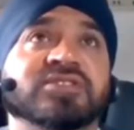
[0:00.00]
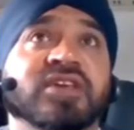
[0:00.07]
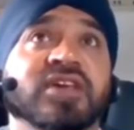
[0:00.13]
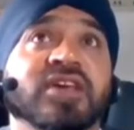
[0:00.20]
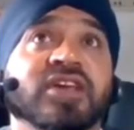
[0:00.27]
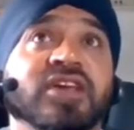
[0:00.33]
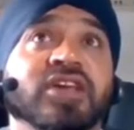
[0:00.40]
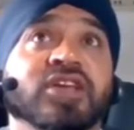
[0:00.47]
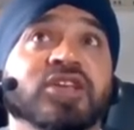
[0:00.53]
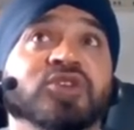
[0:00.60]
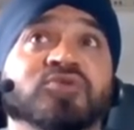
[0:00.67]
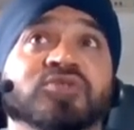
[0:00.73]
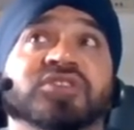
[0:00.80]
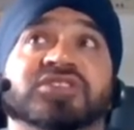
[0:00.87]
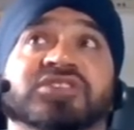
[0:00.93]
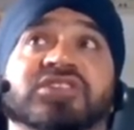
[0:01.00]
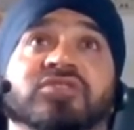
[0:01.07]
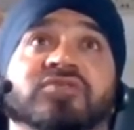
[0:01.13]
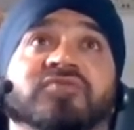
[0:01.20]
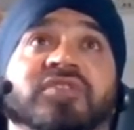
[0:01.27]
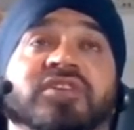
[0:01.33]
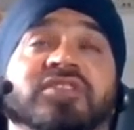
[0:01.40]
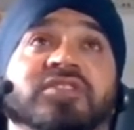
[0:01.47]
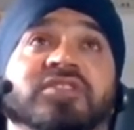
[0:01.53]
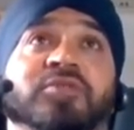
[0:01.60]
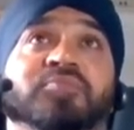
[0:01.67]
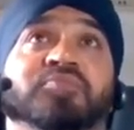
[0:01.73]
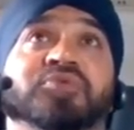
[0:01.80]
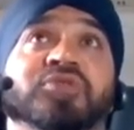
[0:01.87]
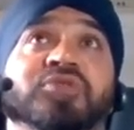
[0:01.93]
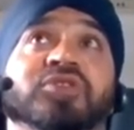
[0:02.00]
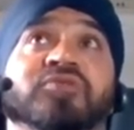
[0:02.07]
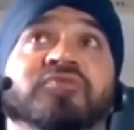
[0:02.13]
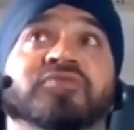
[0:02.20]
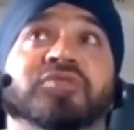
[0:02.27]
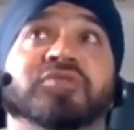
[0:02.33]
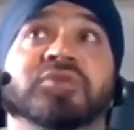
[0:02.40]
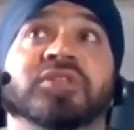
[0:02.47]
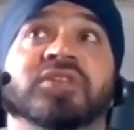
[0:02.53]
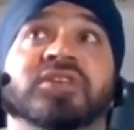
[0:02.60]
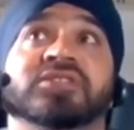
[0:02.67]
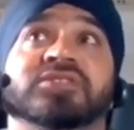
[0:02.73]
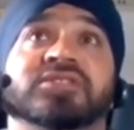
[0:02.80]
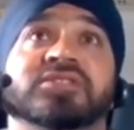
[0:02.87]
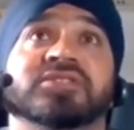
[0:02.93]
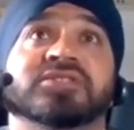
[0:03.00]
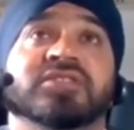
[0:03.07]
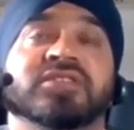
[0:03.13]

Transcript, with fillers: And you know yourself, right? The beauty of communities is